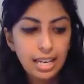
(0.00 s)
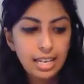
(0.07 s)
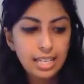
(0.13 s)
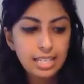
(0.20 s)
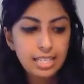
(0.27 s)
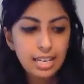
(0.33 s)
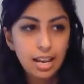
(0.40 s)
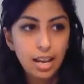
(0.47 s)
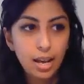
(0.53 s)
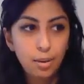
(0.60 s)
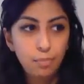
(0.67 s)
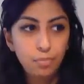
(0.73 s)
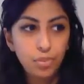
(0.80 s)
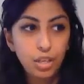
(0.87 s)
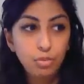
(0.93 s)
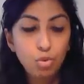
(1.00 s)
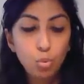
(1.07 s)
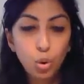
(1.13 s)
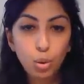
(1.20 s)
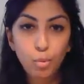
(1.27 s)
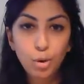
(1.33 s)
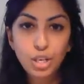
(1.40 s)
is, um, if you
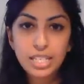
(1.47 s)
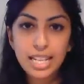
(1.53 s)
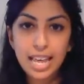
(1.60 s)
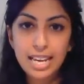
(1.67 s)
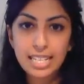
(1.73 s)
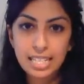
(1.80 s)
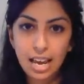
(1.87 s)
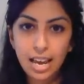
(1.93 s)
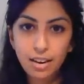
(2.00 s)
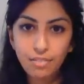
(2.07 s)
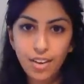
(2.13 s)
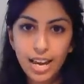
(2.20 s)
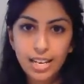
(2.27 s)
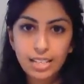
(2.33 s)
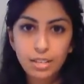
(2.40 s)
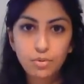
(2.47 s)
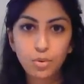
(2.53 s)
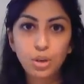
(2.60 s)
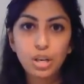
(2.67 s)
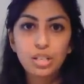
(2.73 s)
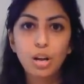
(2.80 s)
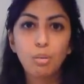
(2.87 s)
want to monitor their side effects,
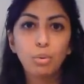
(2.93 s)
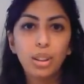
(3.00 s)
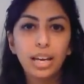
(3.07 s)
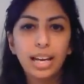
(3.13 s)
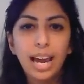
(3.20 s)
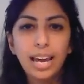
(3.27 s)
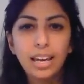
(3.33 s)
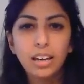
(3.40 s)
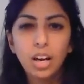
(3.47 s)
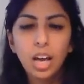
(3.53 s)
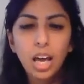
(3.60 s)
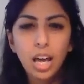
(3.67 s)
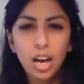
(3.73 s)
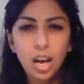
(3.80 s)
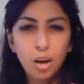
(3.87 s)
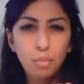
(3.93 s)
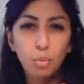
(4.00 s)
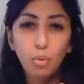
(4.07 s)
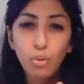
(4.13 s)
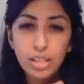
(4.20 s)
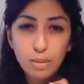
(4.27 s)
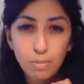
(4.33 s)
for example, they're getting um,
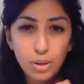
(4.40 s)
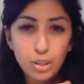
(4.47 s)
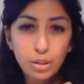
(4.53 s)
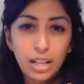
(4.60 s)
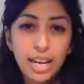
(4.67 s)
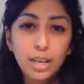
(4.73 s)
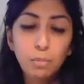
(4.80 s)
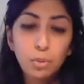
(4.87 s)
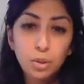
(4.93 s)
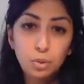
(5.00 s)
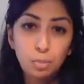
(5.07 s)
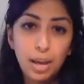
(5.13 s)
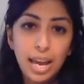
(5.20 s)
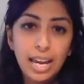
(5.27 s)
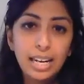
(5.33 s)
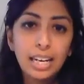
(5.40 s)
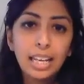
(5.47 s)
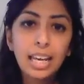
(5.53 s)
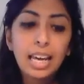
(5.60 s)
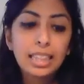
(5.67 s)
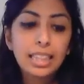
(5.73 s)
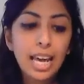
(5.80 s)
all this muscle ache, muscle pain,
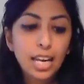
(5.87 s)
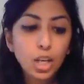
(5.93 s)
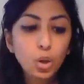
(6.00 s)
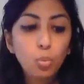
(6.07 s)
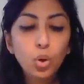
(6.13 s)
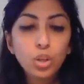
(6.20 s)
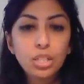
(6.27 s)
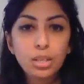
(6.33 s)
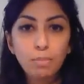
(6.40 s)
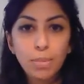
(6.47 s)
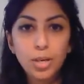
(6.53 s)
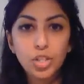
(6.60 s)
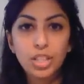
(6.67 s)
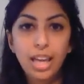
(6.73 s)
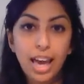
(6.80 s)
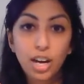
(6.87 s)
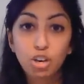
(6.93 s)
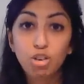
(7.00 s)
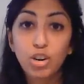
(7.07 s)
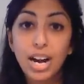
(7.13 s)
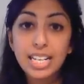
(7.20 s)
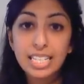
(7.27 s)
then you want to measure their
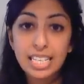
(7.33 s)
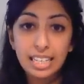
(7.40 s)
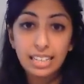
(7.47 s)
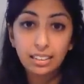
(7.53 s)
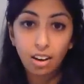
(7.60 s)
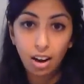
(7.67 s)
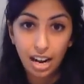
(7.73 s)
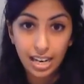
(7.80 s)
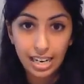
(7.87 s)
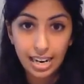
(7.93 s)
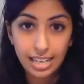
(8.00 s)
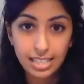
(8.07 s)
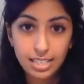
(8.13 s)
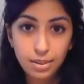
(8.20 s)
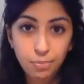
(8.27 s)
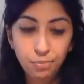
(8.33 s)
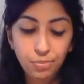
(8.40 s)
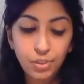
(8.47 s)
creatinine kinase.